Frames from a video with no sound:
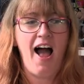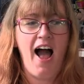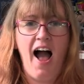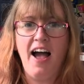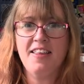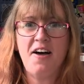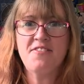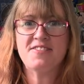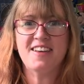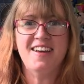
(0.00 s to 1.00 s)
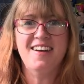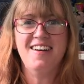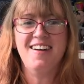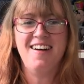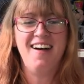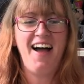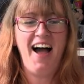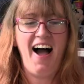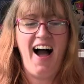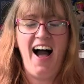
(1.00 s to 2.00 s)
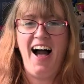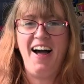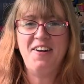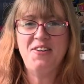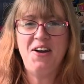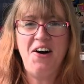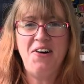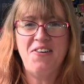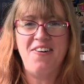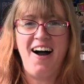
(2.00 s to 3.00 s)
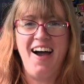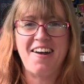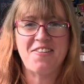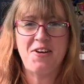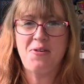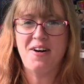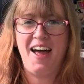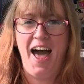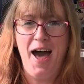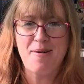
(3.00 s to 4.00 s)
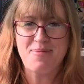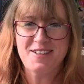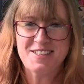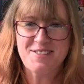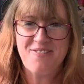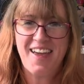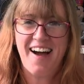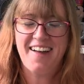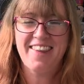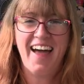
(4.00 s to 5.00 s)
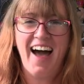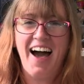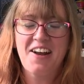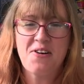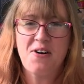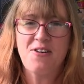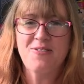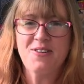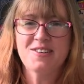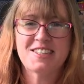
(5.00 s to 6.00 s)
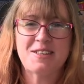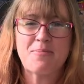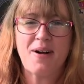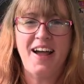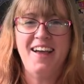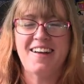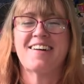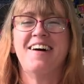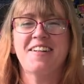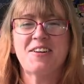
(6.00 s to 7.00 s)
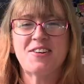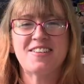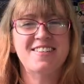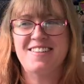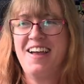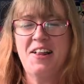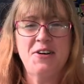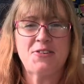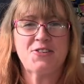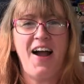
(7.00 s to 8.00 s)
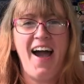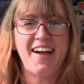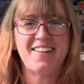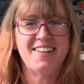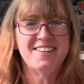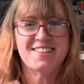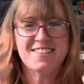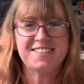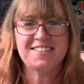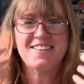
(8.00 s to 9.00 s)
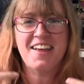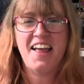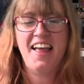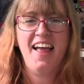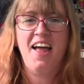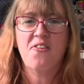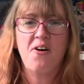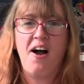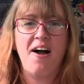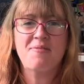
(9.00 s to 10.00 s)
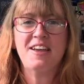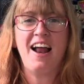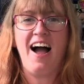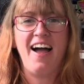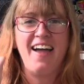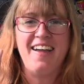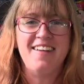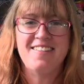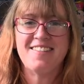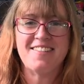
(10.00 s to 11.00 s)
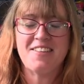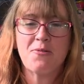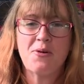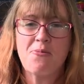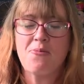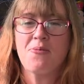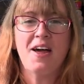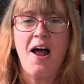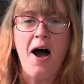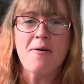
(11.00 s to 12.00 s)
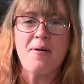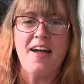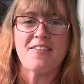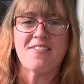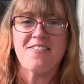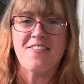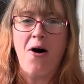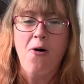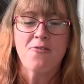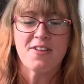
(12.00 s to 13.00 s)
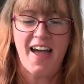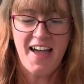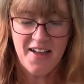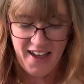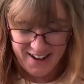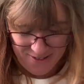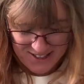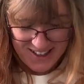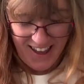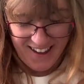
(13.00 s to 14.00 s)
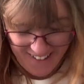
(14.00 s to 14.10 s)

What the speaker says: I loved it. I don't know what happened to me on that. I don't know if it was the bright colored yellow track that just, I mean, we went up and over that hill, and it was like,